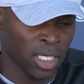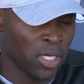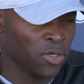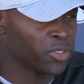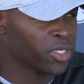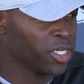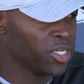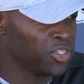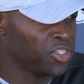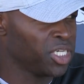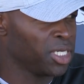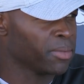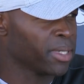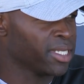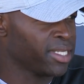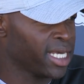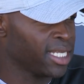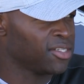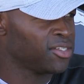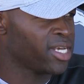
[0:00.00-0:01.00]
it was good to see him
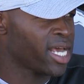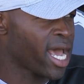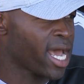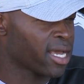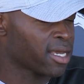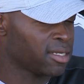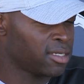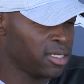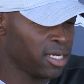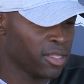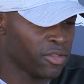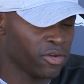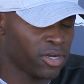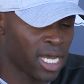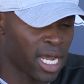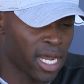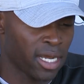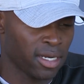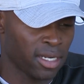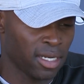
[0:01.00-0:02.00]
get that sack the other
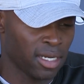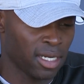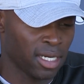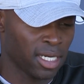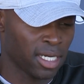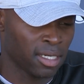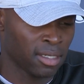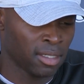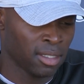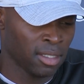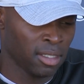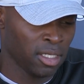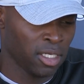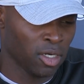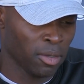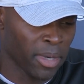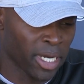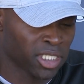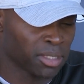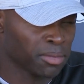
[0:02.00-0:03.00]
night, and you
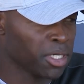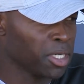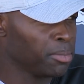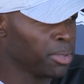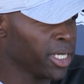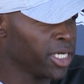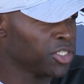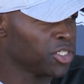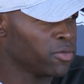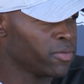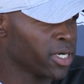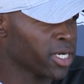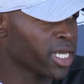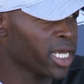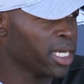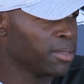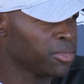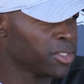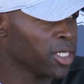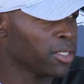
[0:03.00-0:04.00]
know, make some good plays in the run
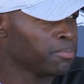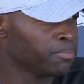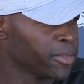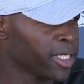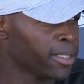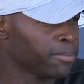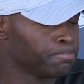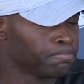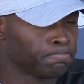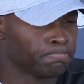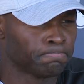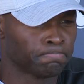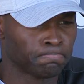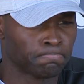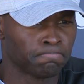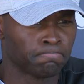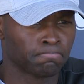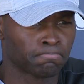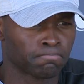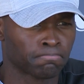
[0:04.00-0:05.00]
game. So yeah.
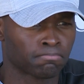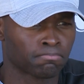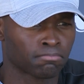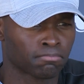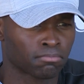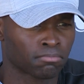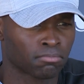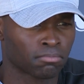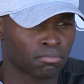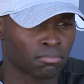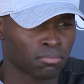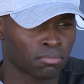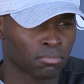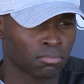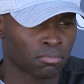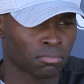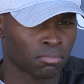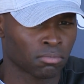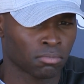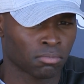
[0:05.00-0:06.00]
What area
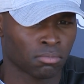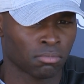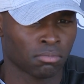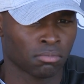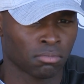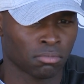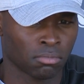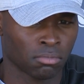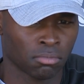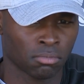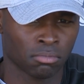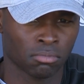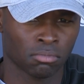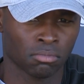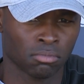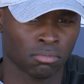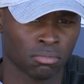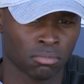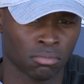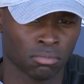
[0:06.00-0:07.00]
specifically? Singleton's,
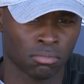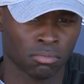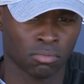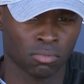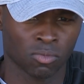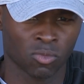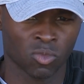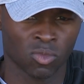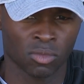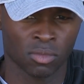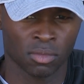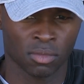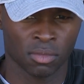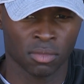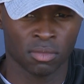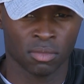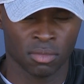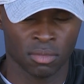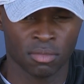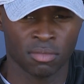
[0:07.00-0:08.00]
Singleton's numbers
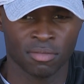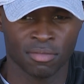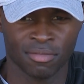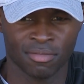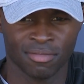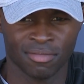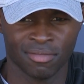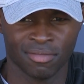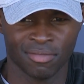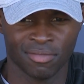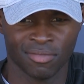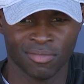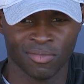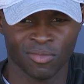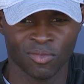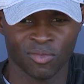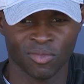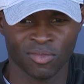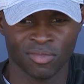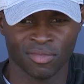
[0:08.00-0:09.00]
did they
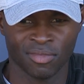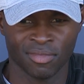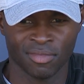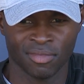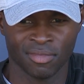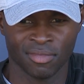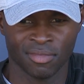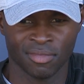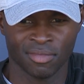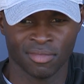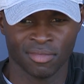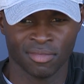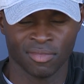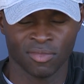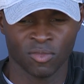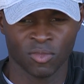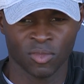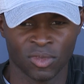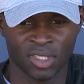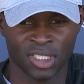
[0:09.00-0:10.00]
surprise even you as someone who's
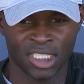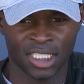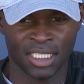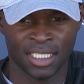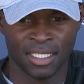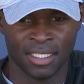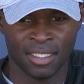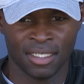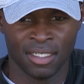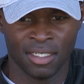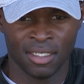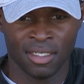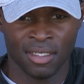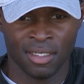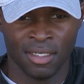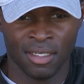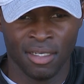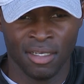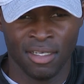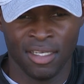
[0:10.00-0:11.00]
been defenses in this
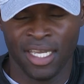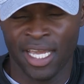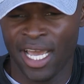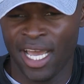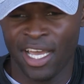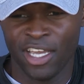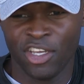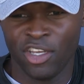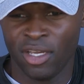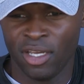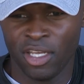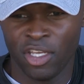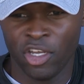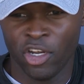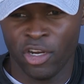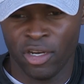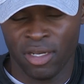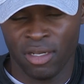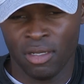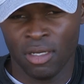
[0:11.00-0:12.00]
level? Yeah,
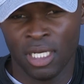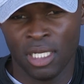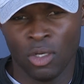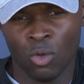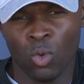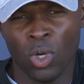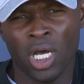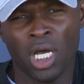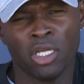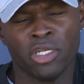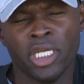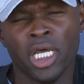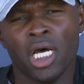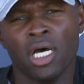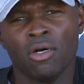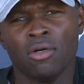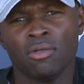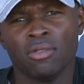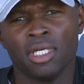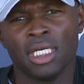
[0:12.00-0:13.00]
you, are Well,
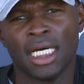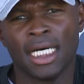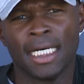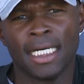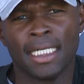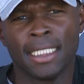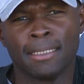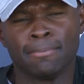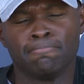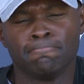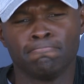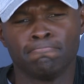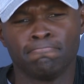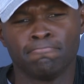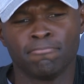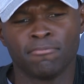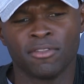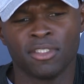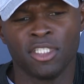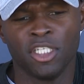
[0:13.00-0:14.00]
no. Um,
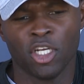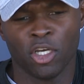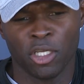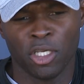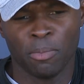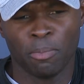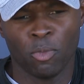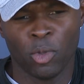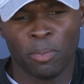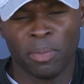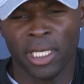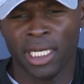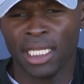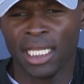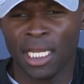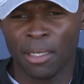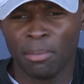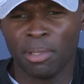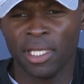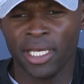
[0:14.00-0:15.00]
you know, you, we played a
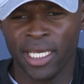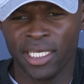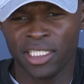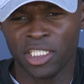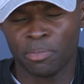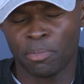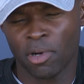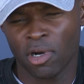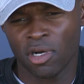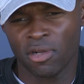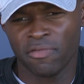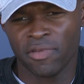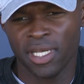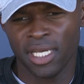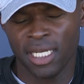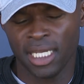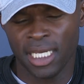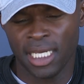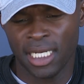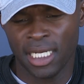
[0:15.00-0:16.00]
lot of plays. That's part of
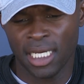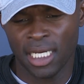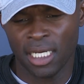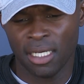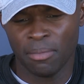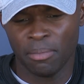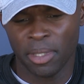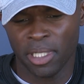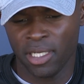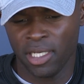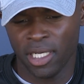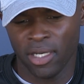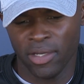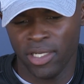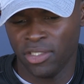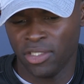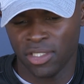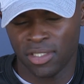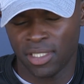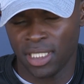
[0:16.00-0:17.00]
it. And uh, but you know,
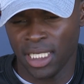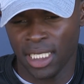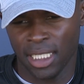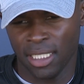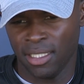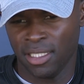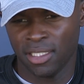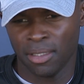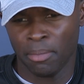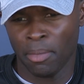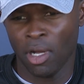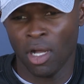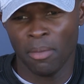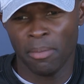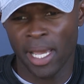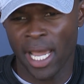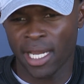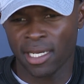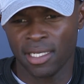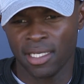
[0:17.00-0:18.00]
he's just uh, he's a
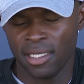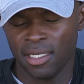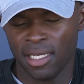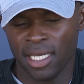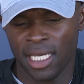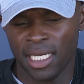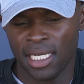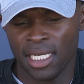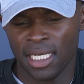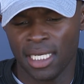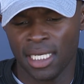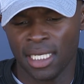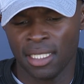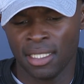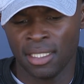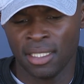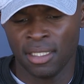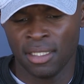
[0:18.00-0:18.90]
ball magnet. And uh,